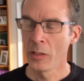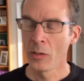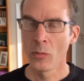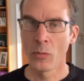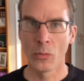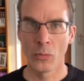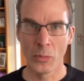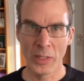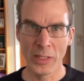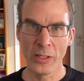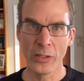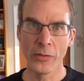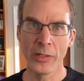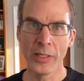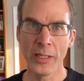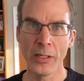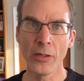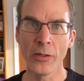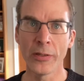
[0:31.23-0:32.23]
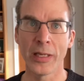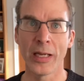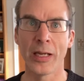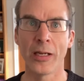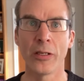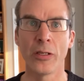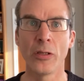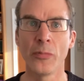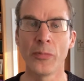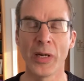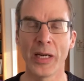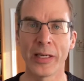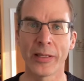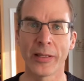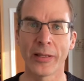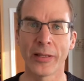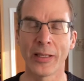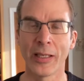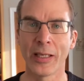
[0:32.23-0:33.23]
When you hear that, you
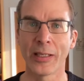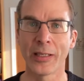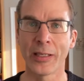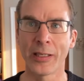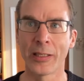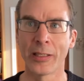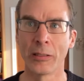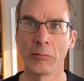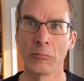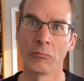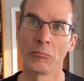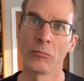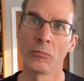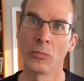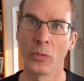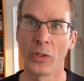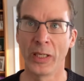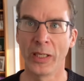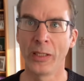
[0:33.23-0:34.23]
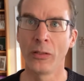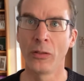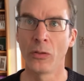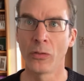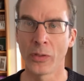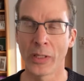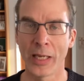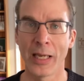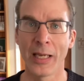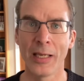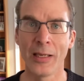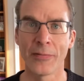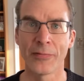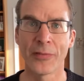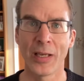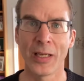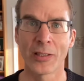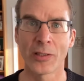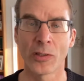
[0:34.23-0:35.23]
might think, well, okay, if
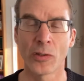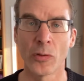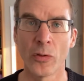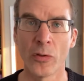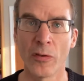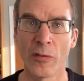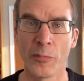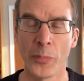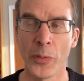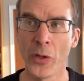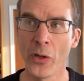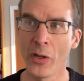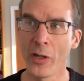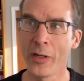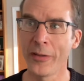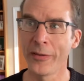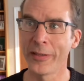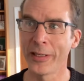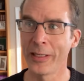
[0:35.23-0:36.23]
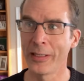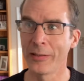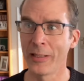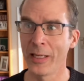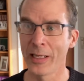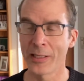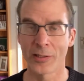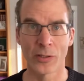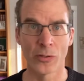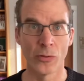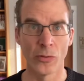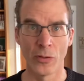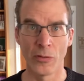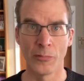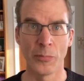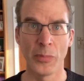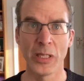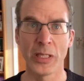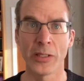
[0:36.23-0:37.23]
that's true of Paul, then that's true
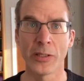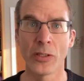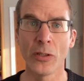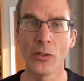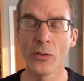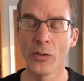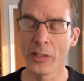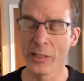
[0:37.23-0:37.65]
of me too.